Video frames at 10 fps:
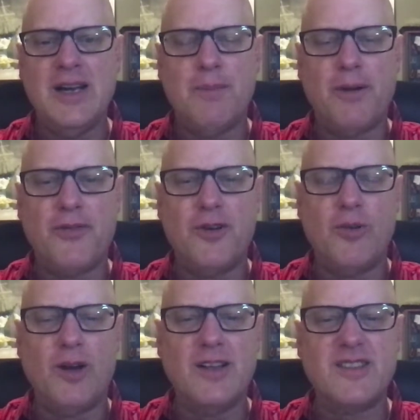but the
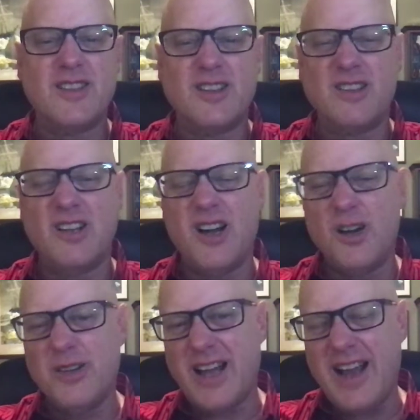ones that are
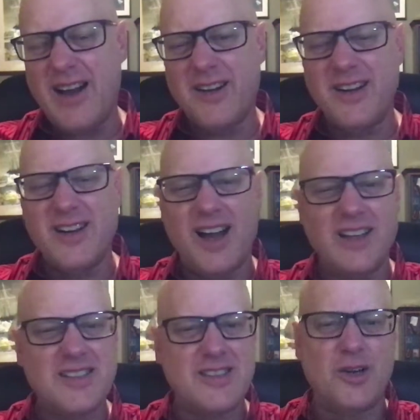low down and
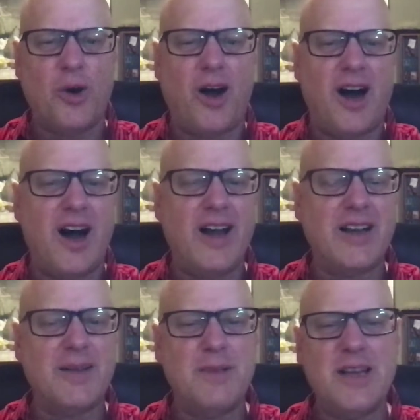not so hot,
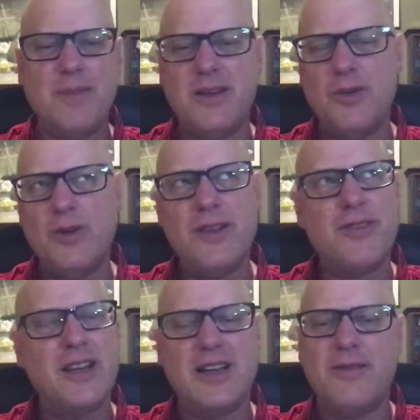and maybe we
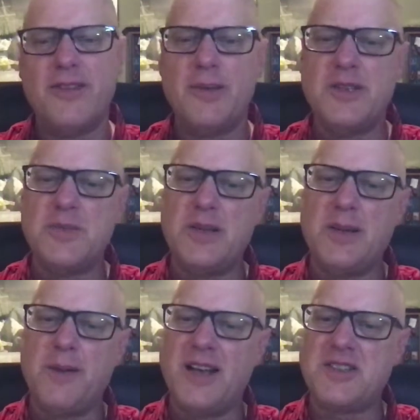think of them as being
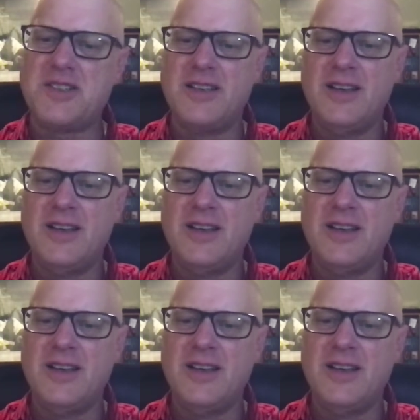best